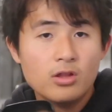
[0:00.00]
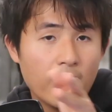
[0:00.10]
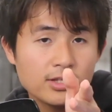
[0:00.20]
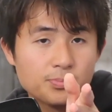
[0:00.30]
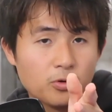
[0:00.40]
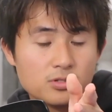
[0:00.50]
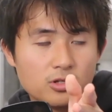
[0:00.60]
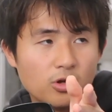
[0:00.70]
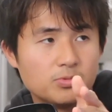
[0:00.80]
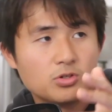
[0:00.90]
non-sports
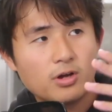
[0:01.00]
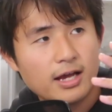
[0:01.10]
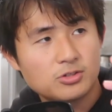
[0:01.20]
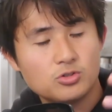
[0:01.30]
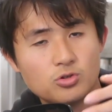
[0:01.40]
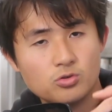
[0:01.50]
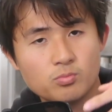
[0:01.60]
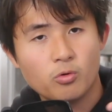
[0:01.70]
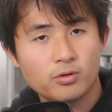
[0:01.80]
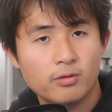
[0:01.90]
clubs, you could actually choose
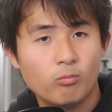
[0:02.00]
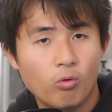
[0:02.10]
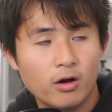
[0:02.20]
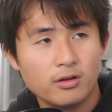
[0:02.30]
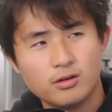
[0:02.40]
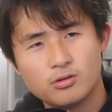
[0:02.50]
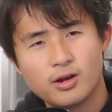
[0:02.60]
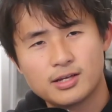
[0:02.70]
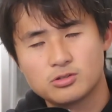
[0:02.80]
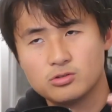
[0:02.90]
more than one, and you could
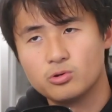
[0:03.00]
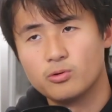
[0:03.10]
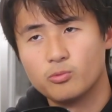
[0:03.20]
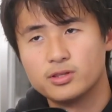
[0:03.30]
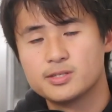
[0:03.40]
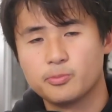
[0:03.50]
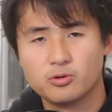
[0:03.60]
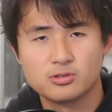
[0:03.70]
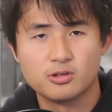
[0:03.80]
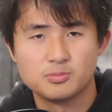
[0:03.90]
actually do it with
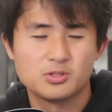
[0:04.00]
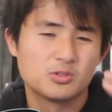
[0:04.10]
sports clubs. So